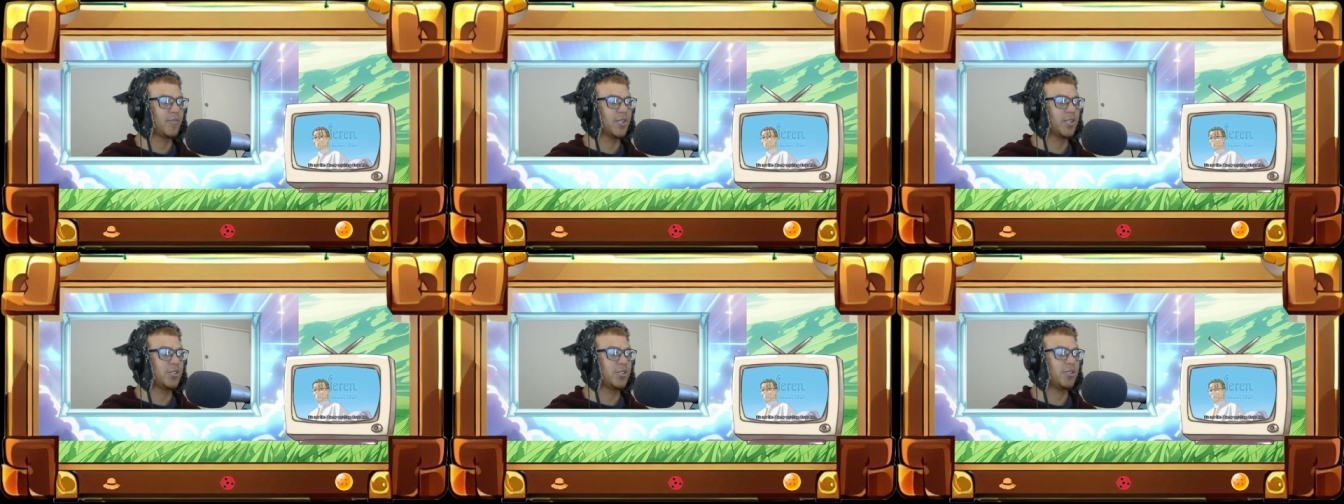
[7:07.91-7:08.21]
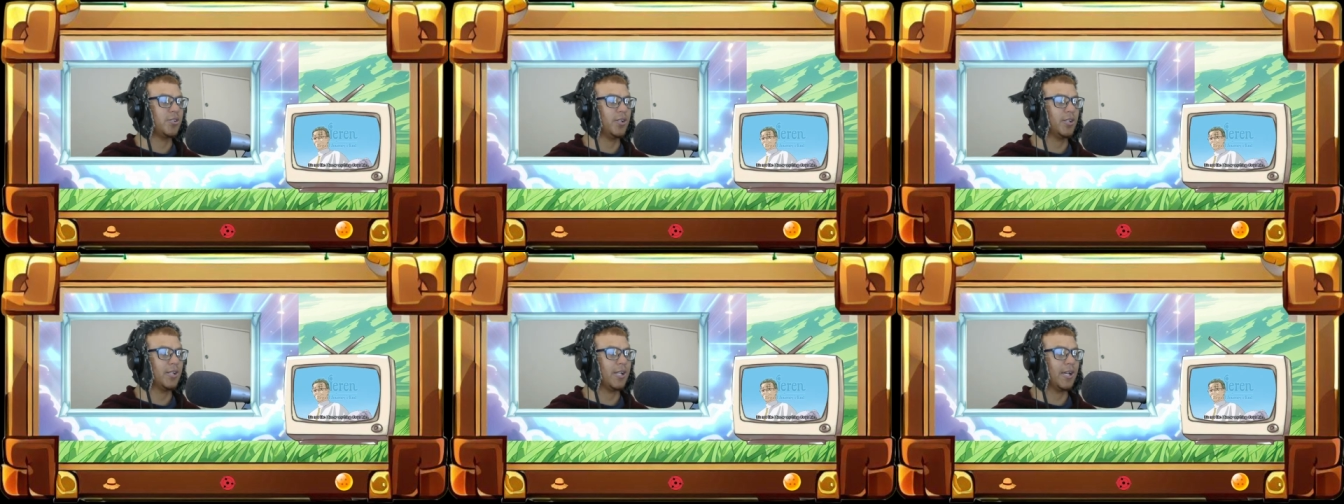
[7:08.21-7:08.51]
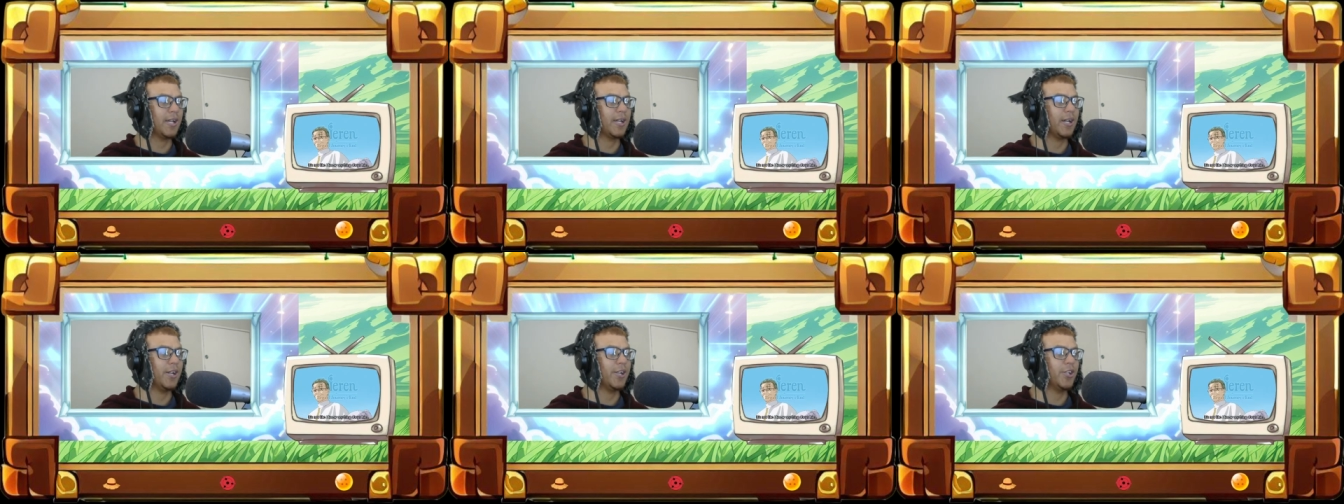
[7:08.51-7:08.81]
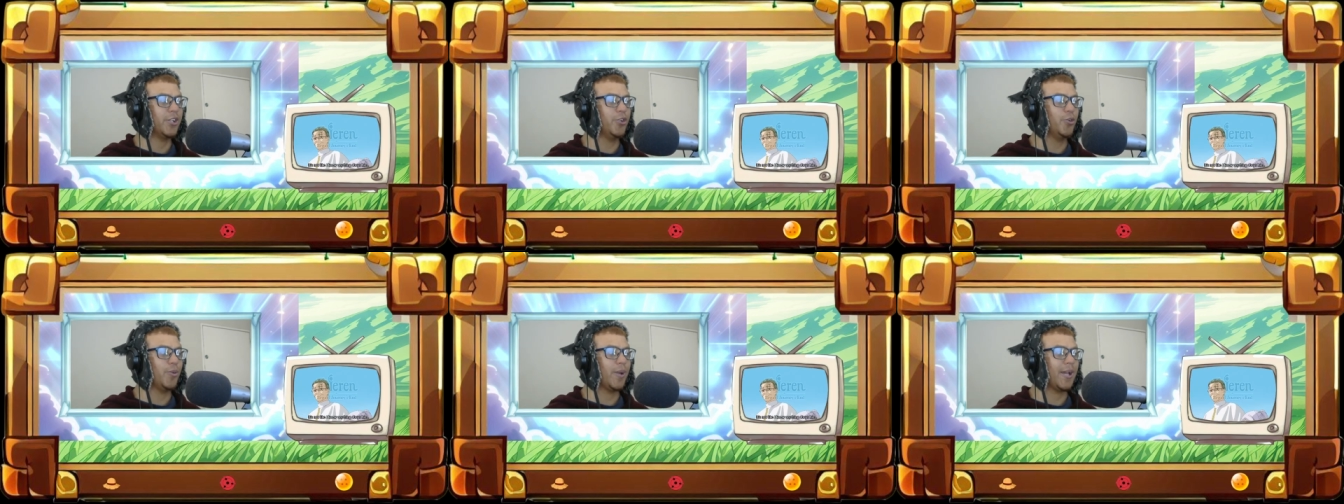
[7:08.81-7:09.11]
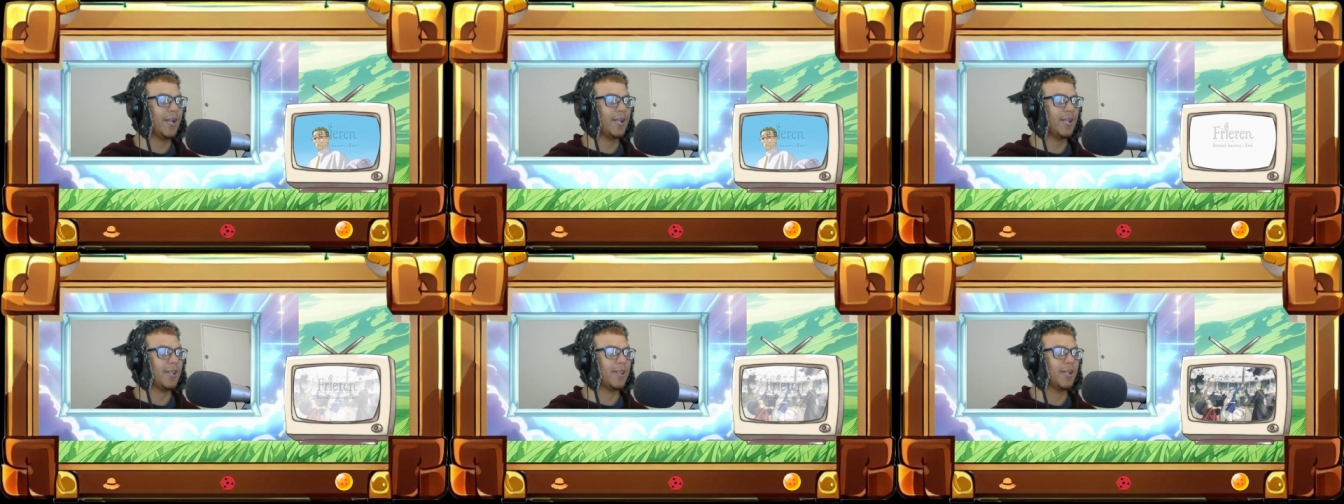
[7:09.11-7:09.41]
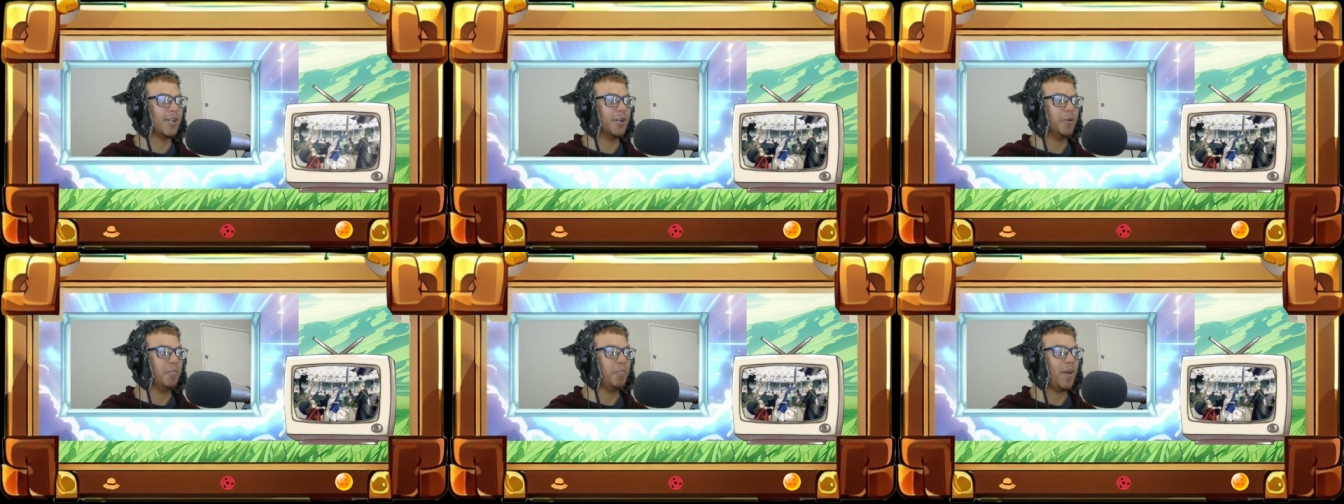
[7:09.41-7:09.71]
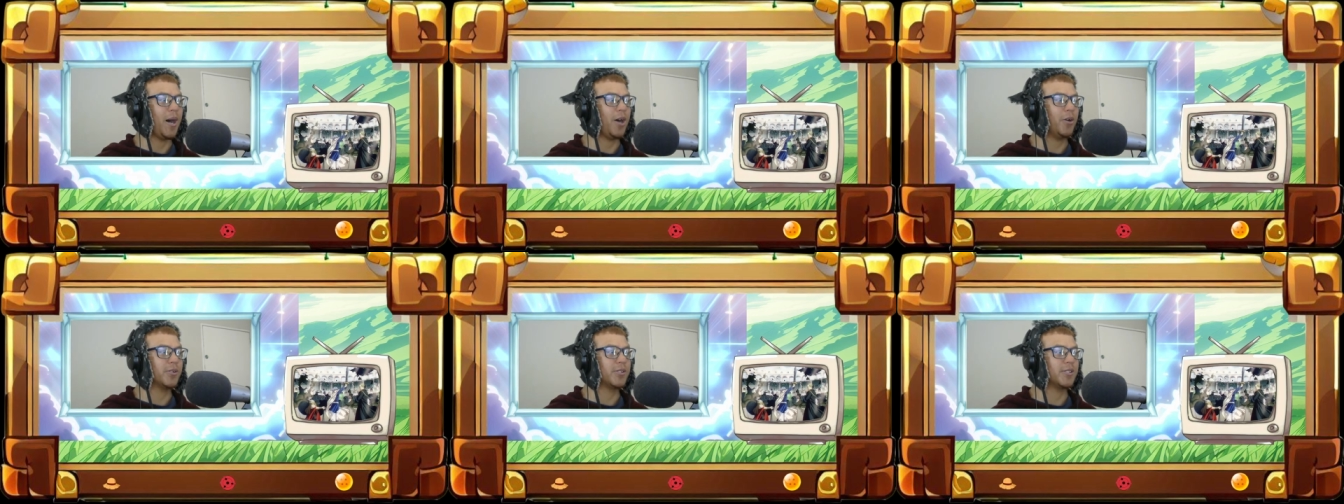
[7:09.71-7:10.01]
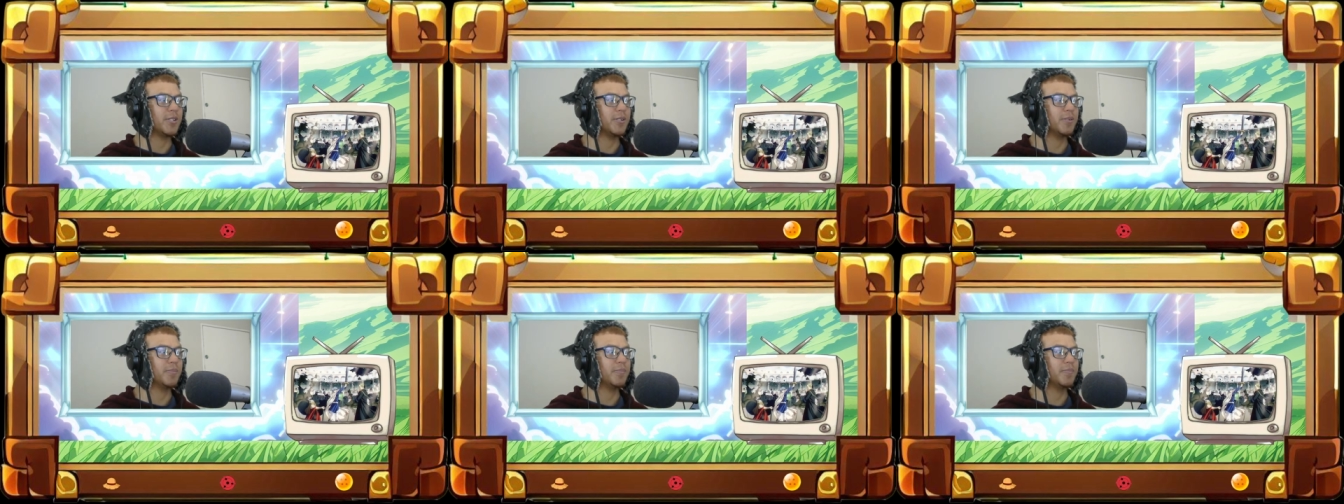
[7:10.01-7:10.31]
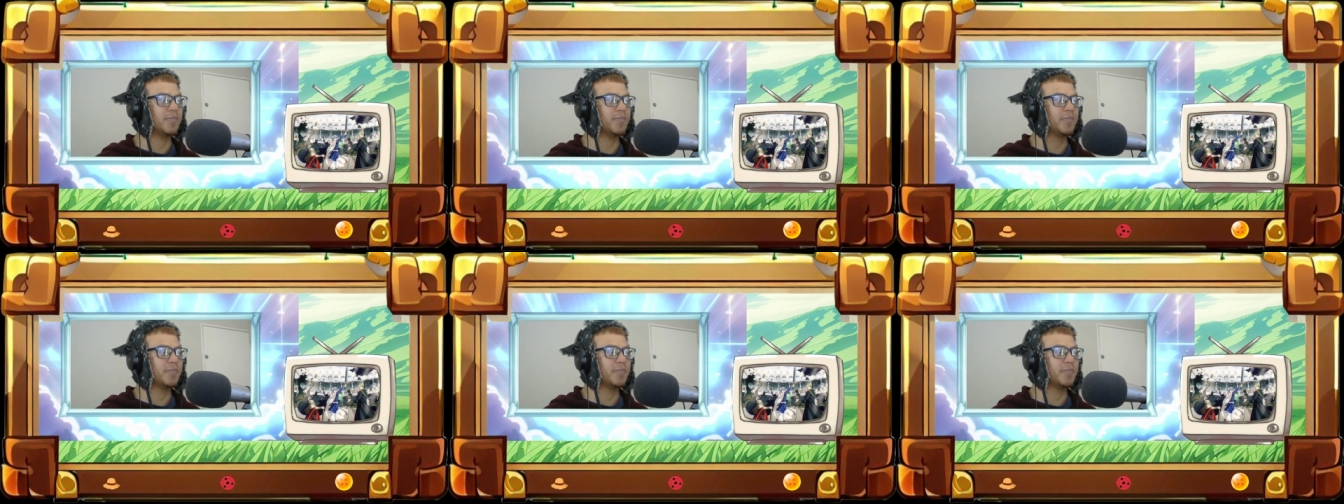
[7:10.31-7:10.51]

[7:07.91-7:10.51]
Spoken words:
It's not like I knew anything about him.